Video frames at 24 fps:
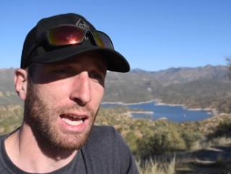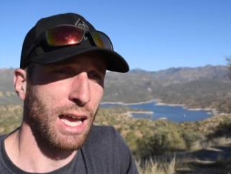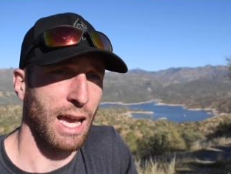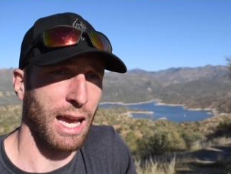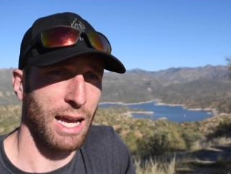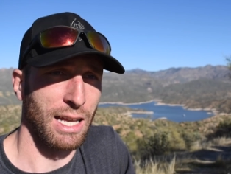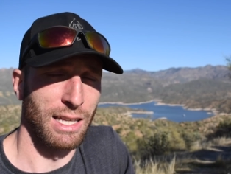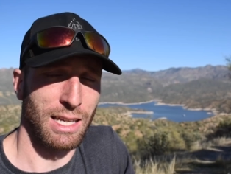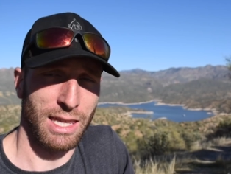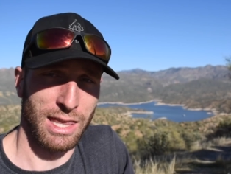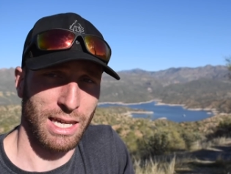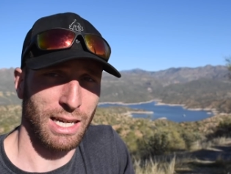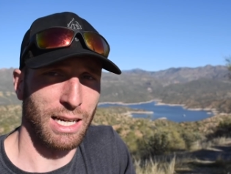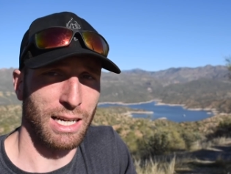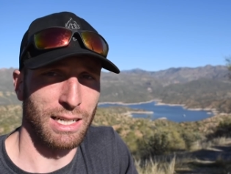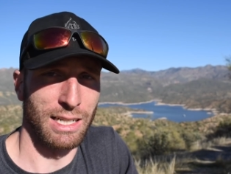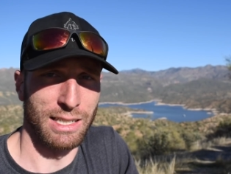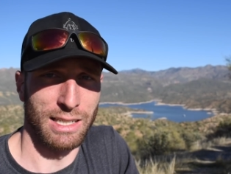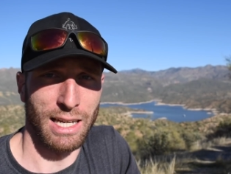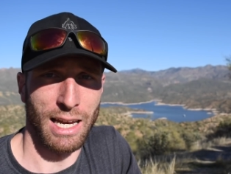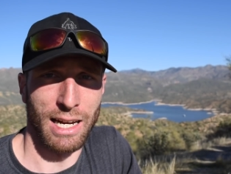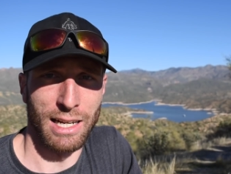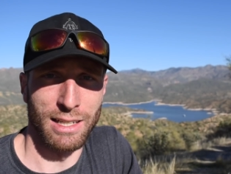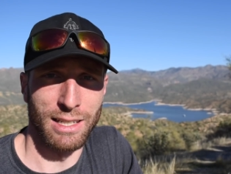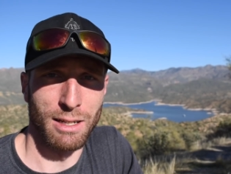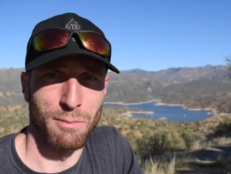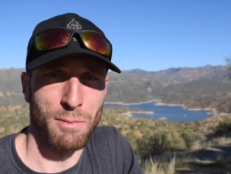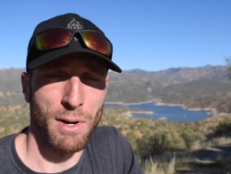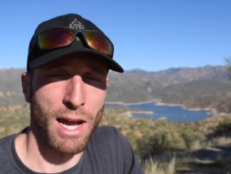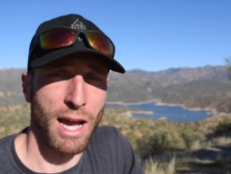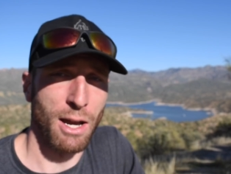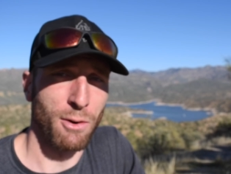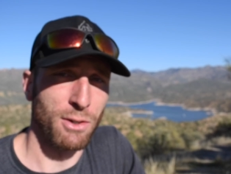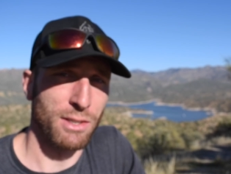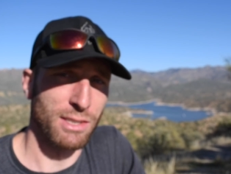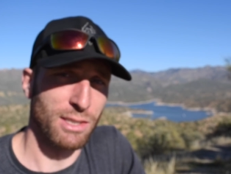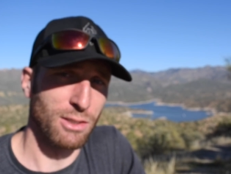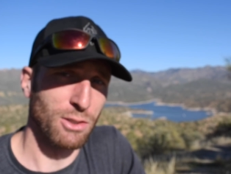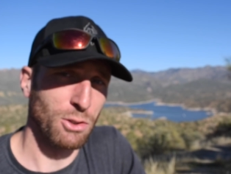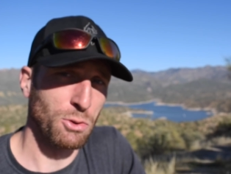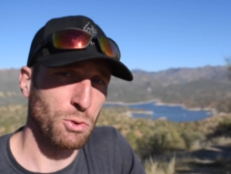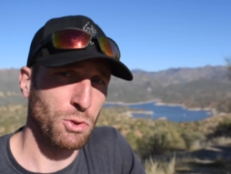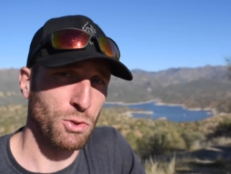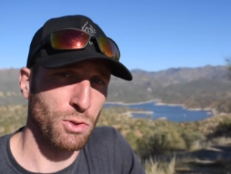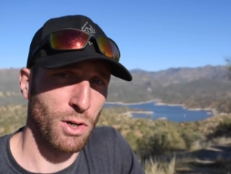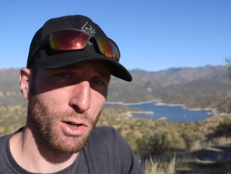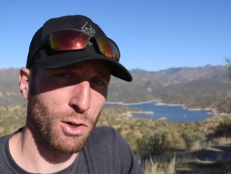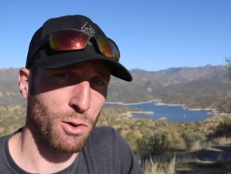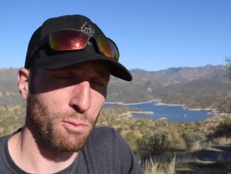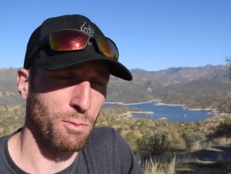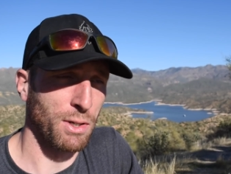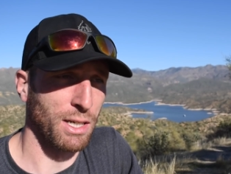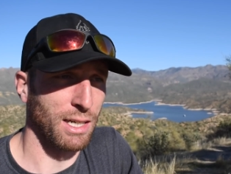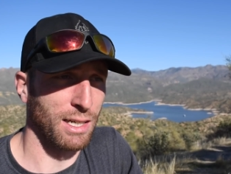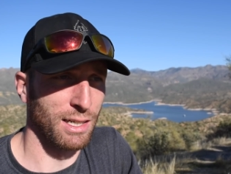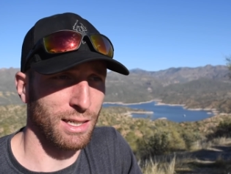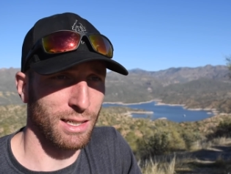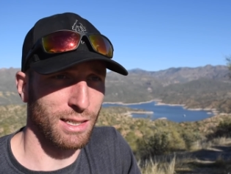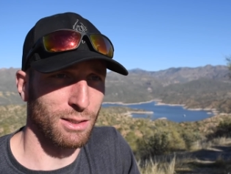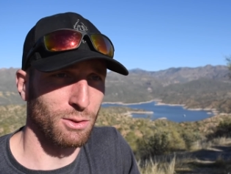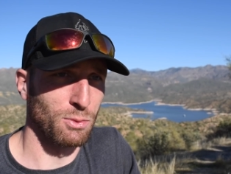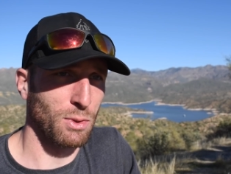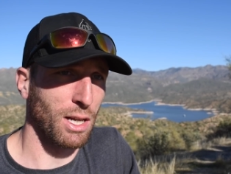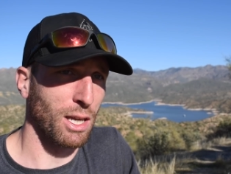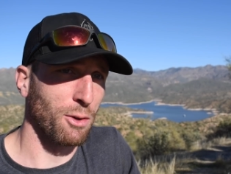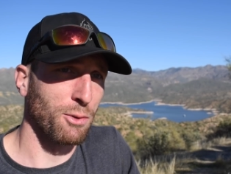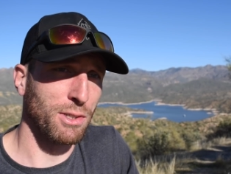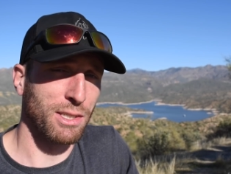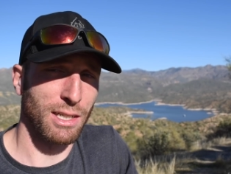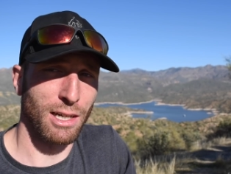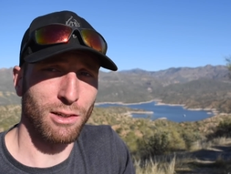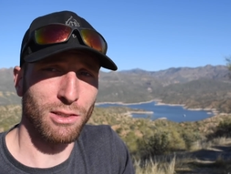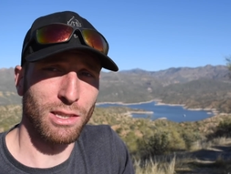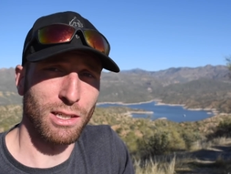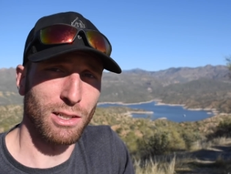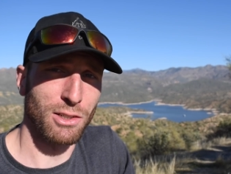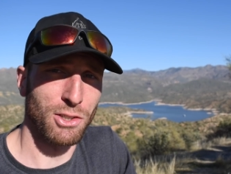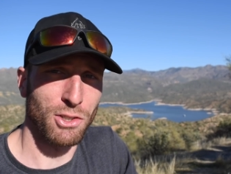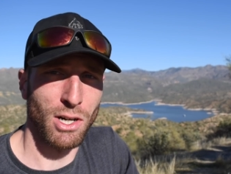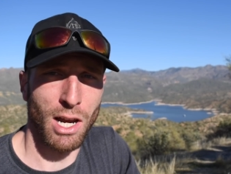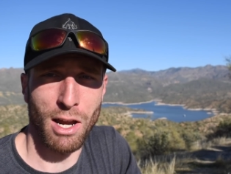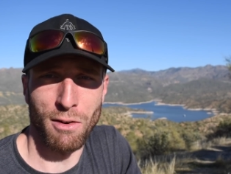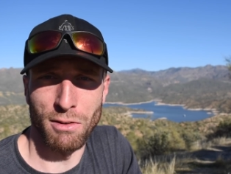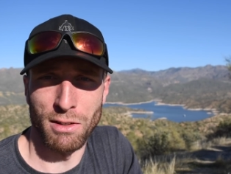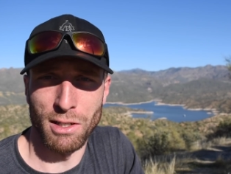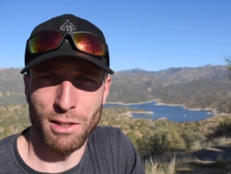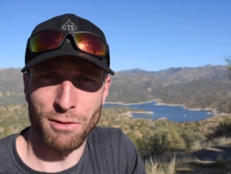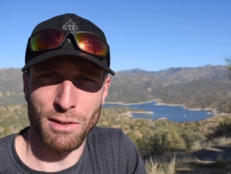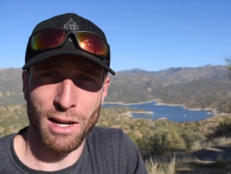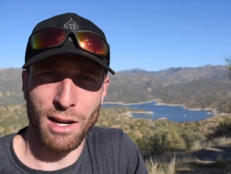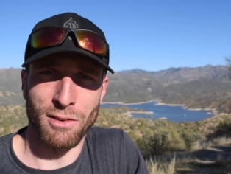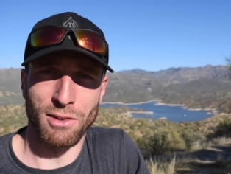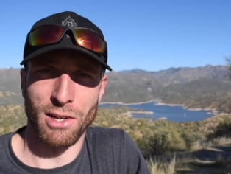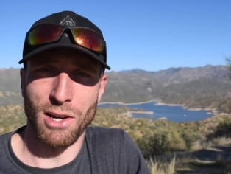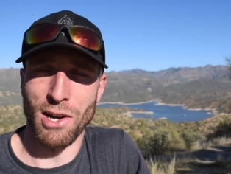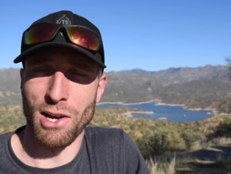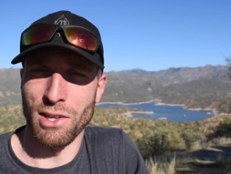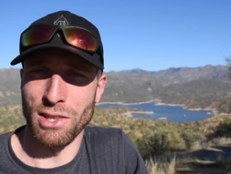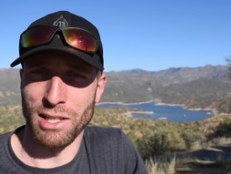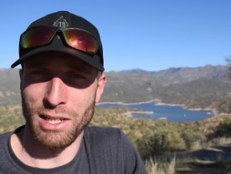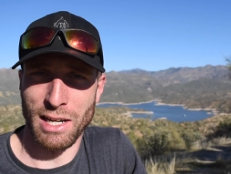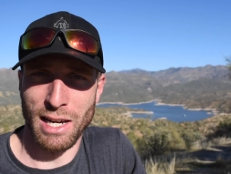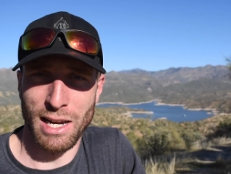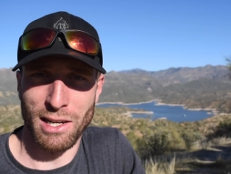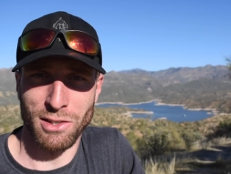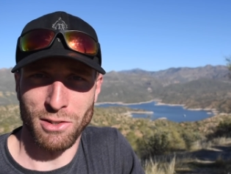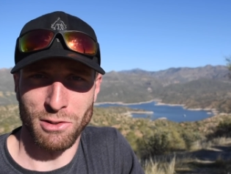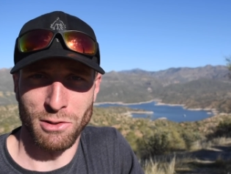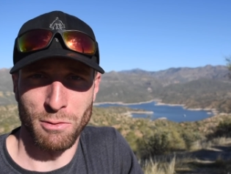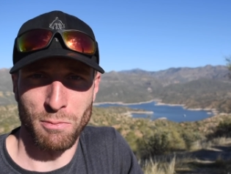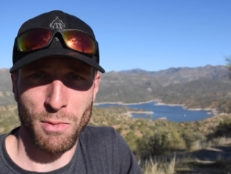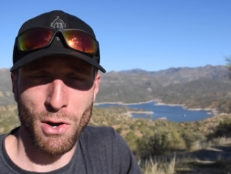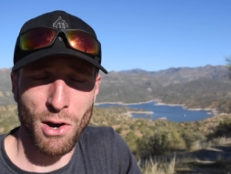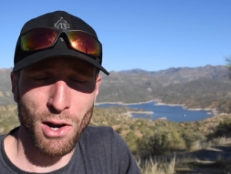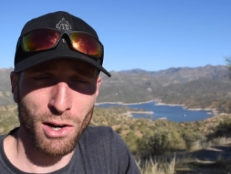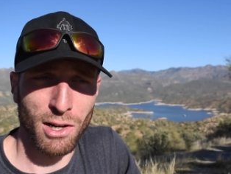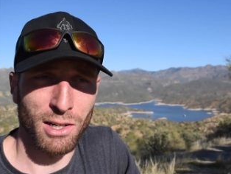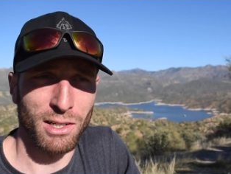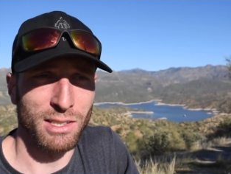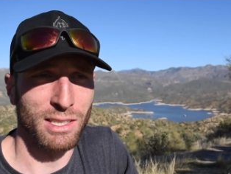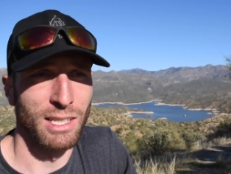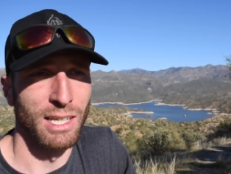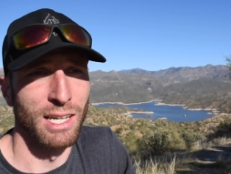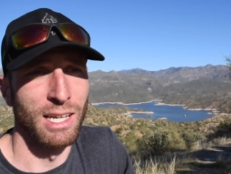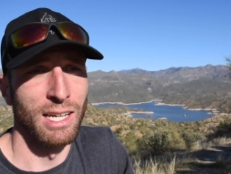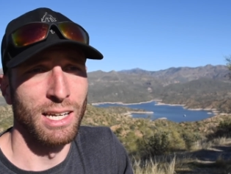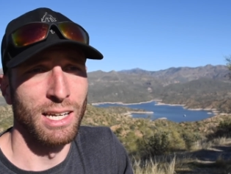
And the thing I decided to buy was a new drone, because while I was out there traveling around to all the national parks,